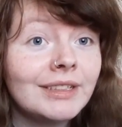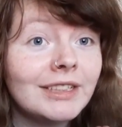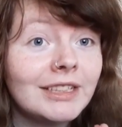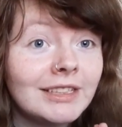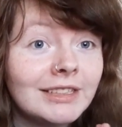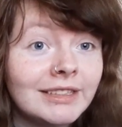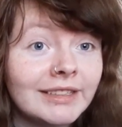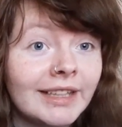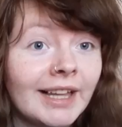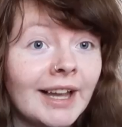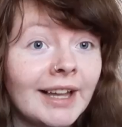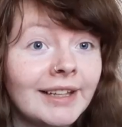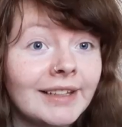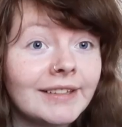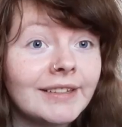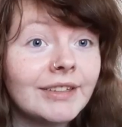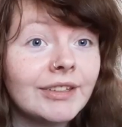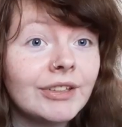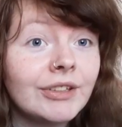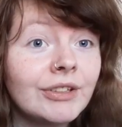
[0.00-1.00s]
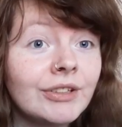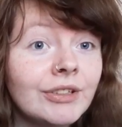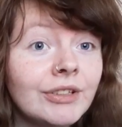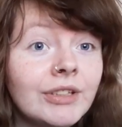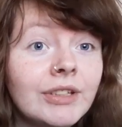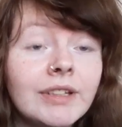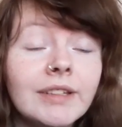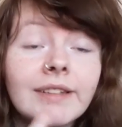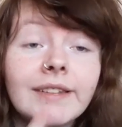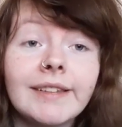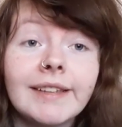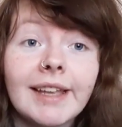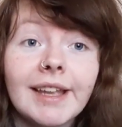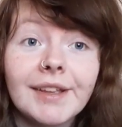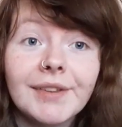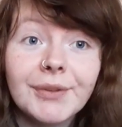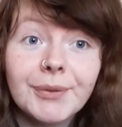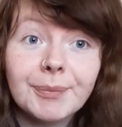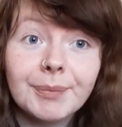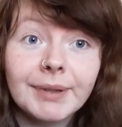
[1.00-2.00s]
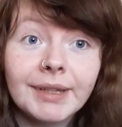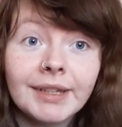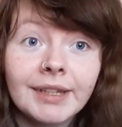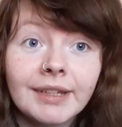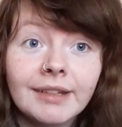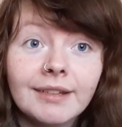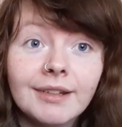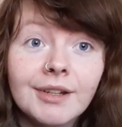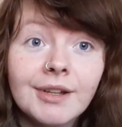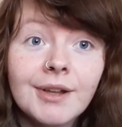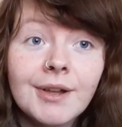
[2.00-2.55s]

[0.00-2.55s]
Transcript: and light to get speed.